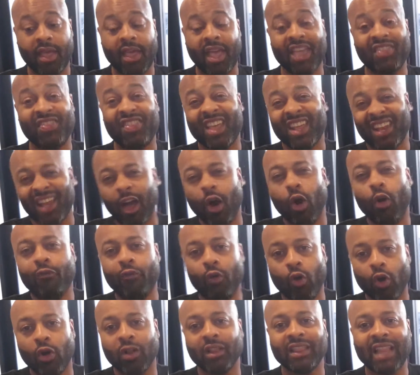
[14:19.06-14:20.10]
and their
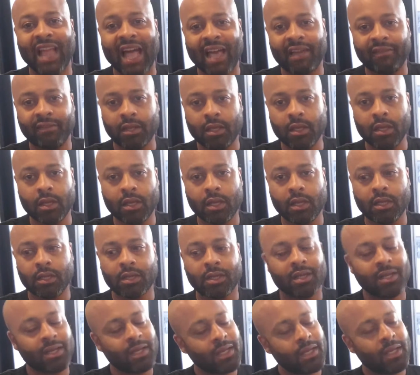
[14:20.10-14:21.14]
overall livelihood,
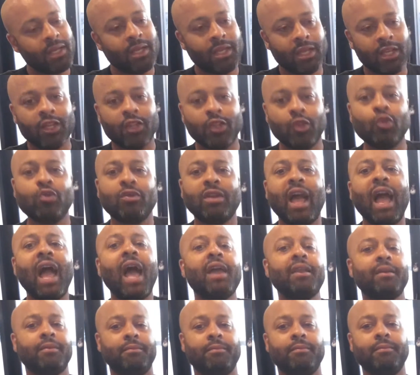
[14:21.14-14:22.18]
you got
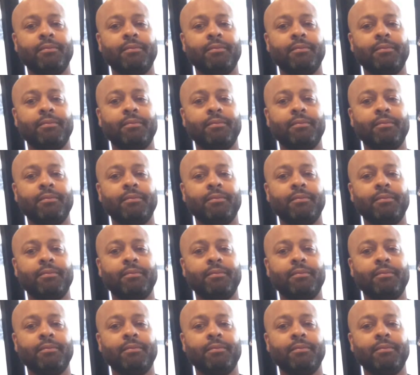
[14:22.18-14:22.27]
them.